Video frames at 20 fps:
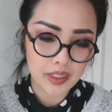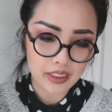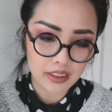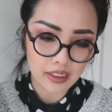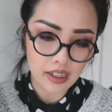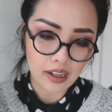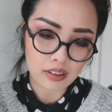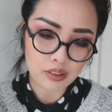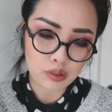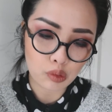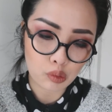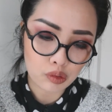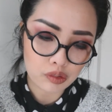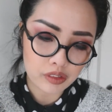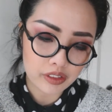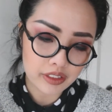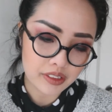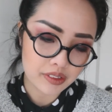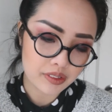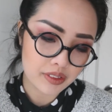I'll Google
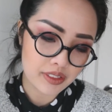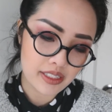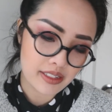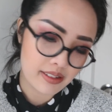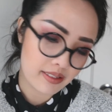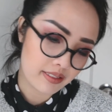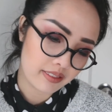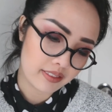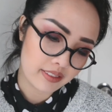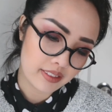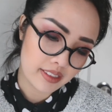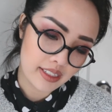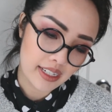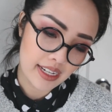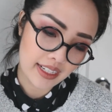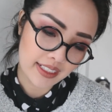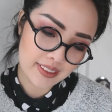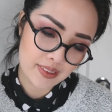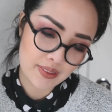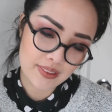those.
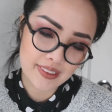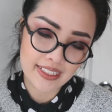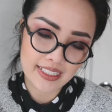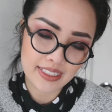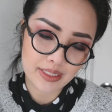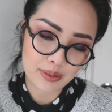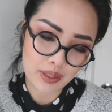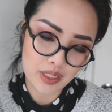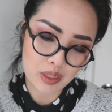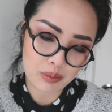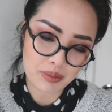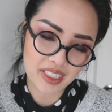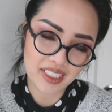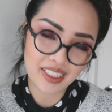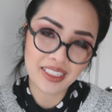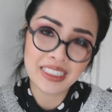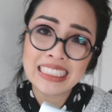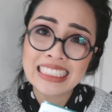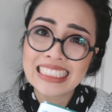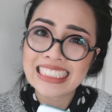Exercise regimen.
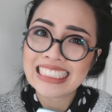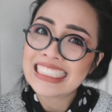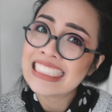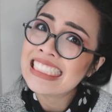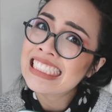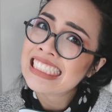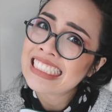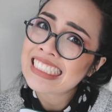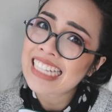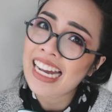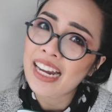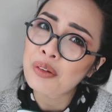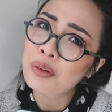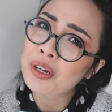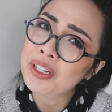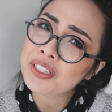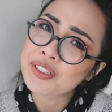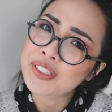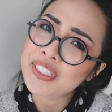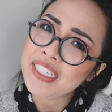I don't
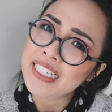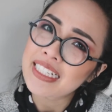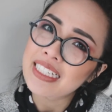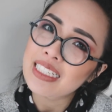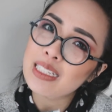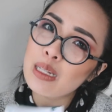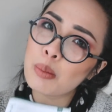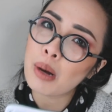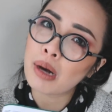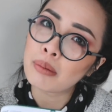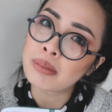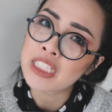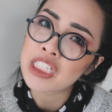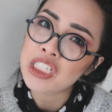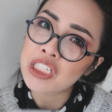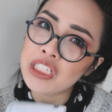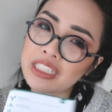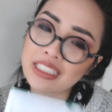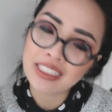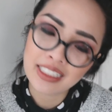exercise. I probably
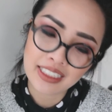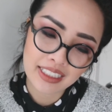should.